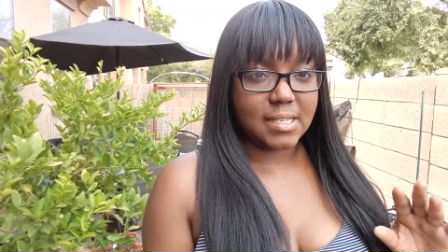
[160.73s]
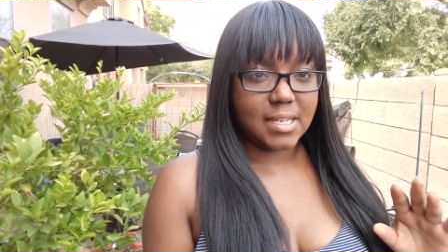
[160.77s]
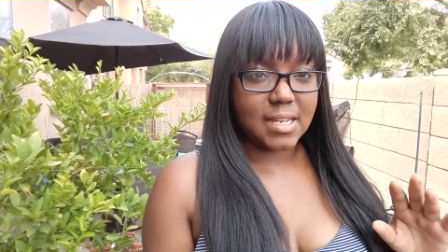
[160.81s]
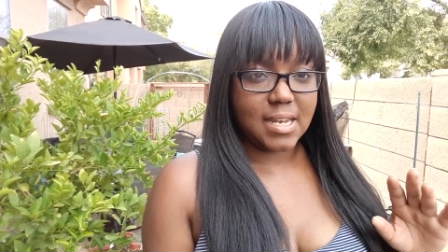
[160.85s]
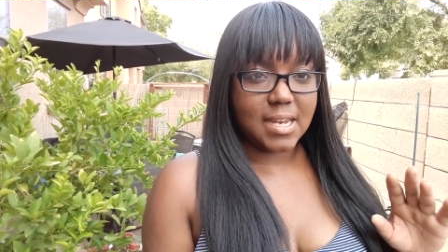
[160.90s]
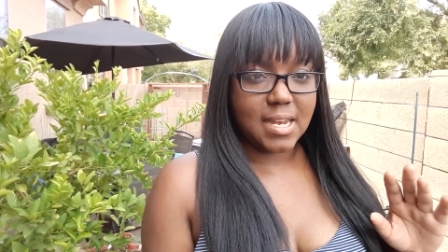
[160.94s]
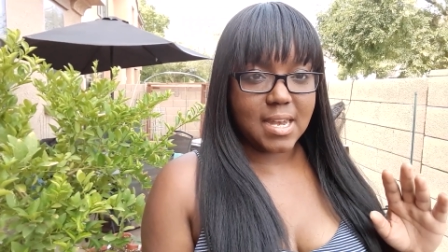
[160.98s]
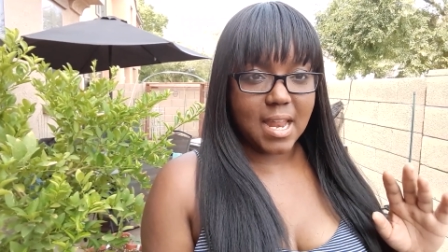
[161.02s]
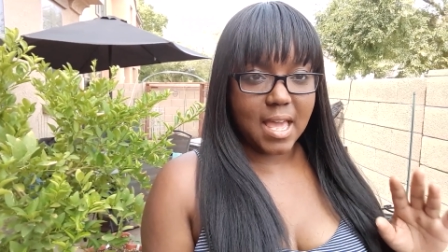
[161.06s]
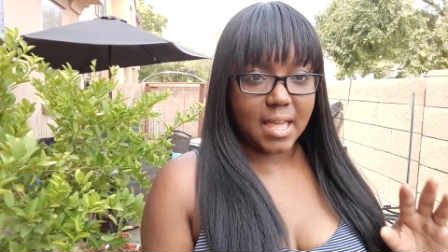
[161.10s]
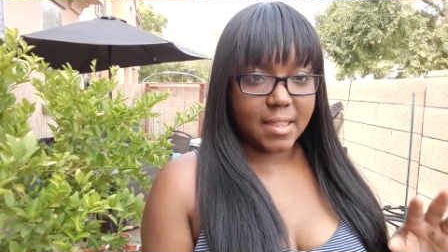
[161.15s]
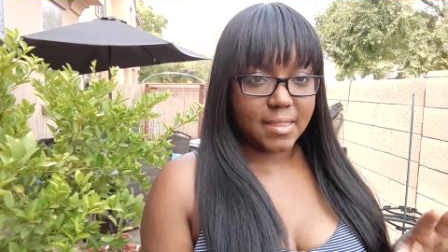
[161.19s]
to
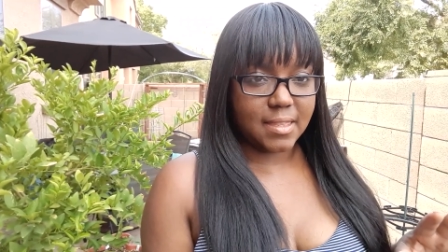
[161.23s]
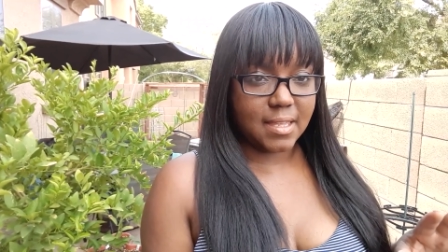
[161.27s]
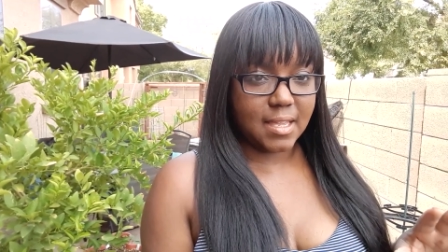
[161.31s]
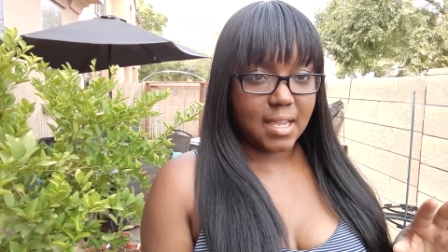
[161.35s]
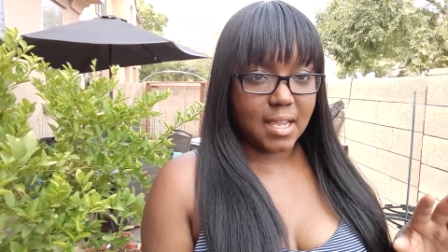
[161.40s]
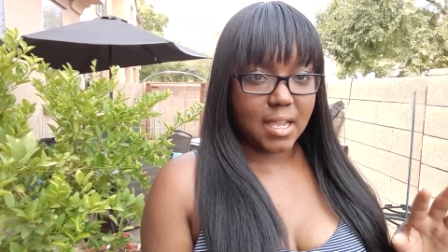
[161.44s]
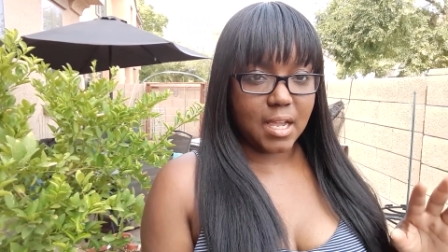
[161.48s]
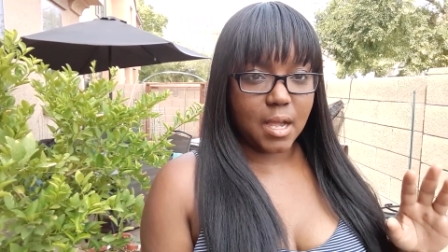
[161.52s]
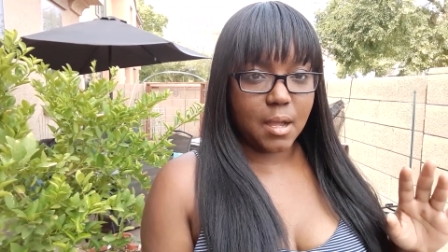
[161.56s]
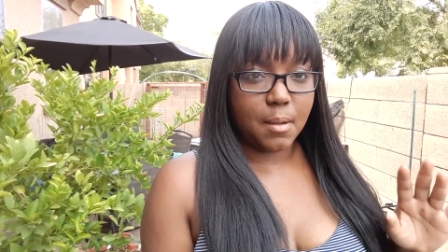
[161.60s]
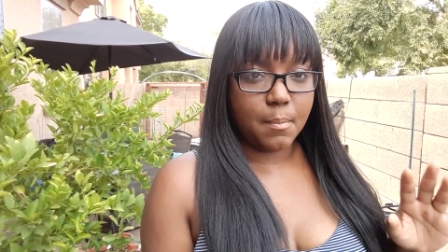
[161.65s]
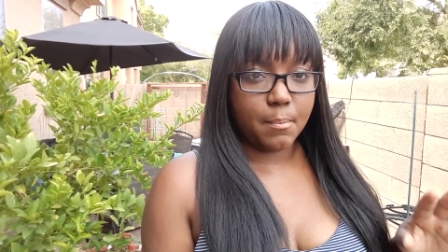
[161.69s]

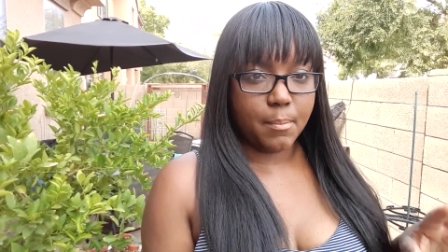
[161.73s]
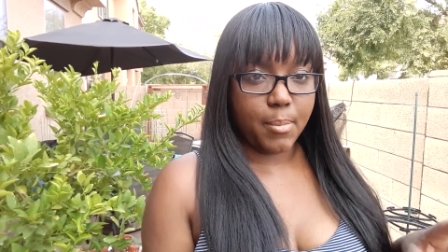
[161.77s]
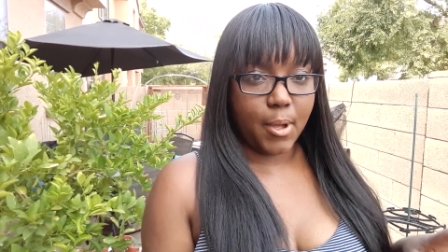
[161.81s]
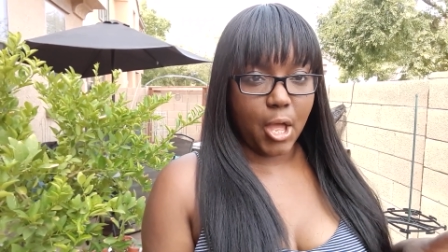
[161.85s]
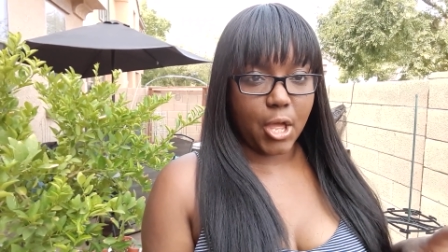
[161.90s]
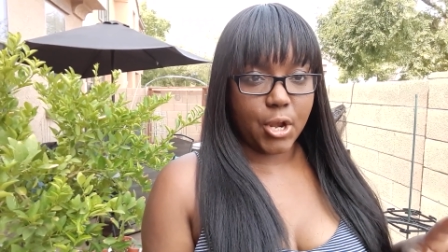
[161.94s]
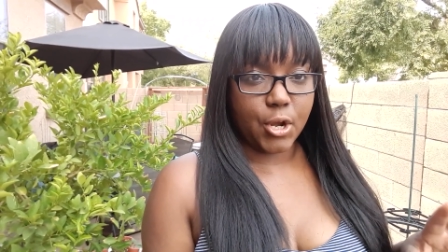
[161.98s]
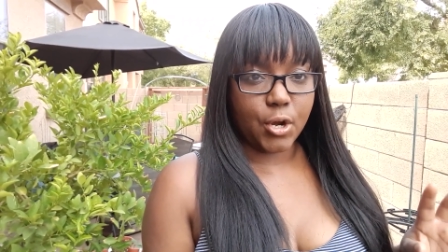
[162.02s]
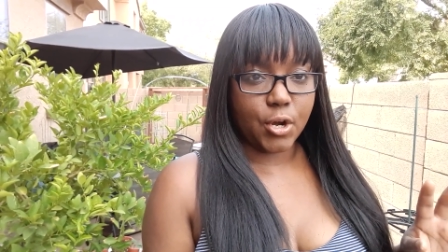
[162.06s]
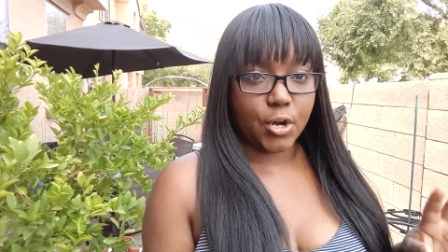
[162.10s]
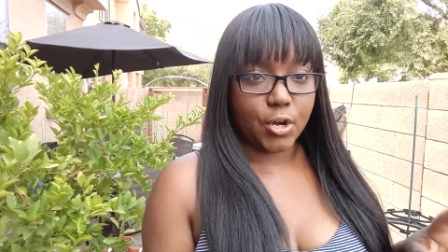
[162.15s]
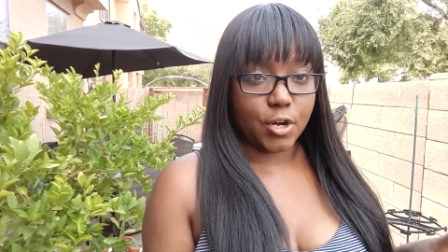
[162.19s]
nothing
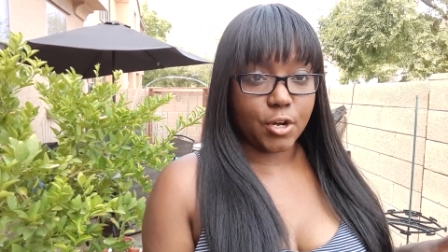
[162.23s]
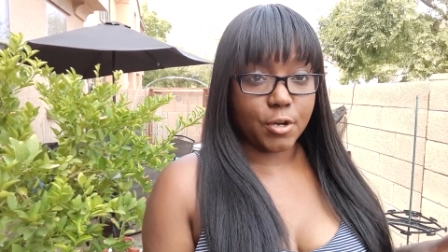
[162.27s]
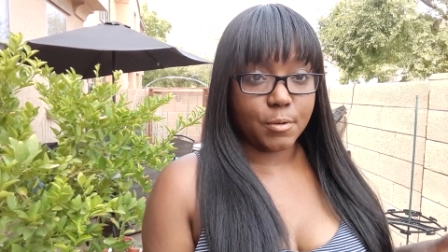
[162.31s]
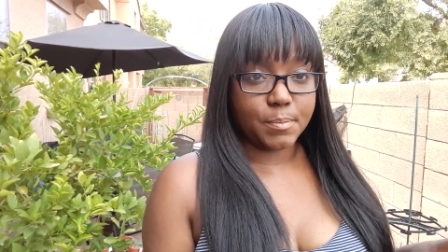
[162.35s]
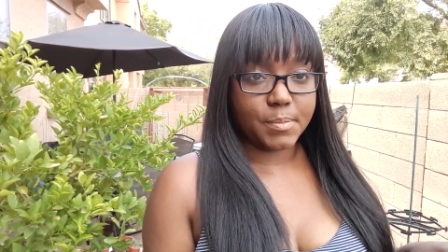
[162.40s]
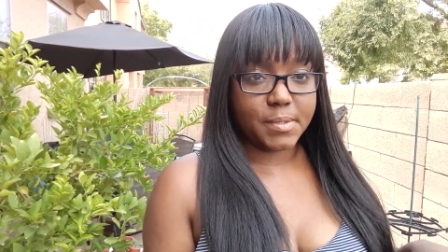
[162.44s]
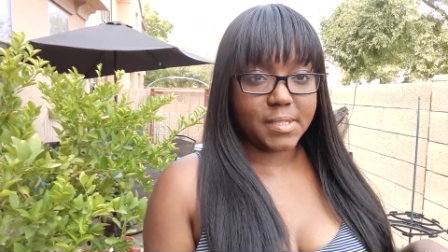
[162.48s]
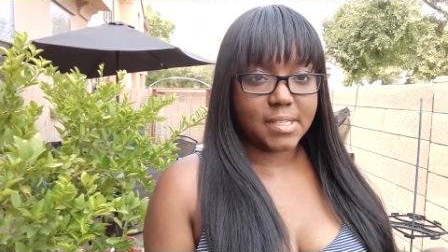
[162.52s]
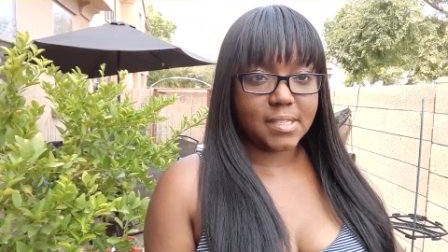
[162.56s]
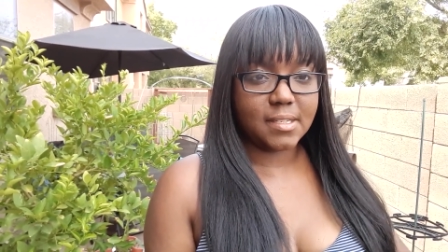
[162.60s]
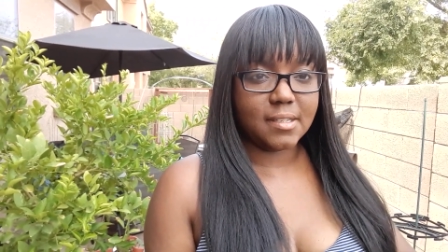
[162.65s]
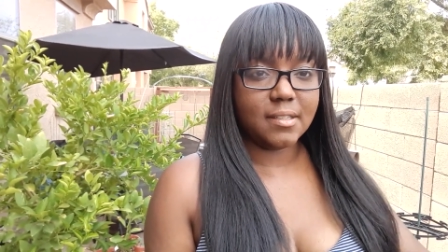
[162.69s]
but
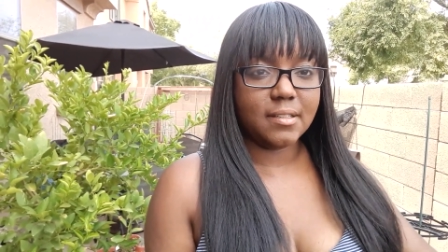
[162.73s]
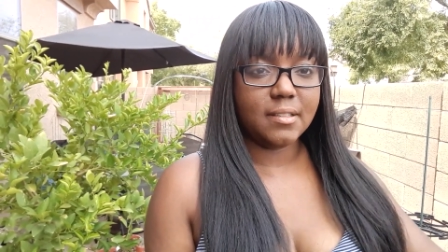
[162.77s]
herbs.